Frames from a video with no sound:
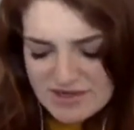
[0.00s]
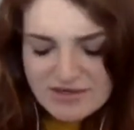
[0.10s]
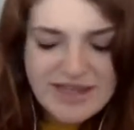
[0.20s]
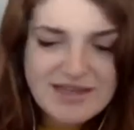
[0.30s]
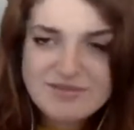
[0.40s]

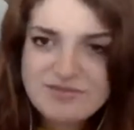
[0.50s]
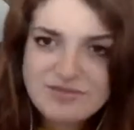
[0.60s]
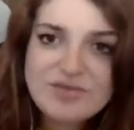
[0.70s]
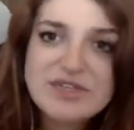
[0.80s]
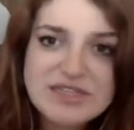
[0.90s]
like,
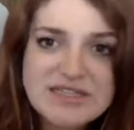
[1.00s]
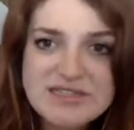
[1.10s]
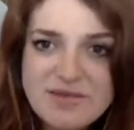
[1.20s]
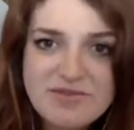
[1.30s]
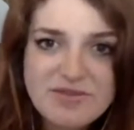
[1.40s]
really
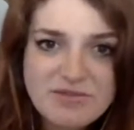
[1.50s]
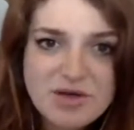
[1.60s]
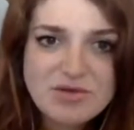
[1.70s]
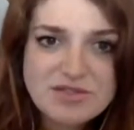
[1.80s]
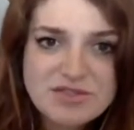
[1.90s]
some of the
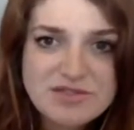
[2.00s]
most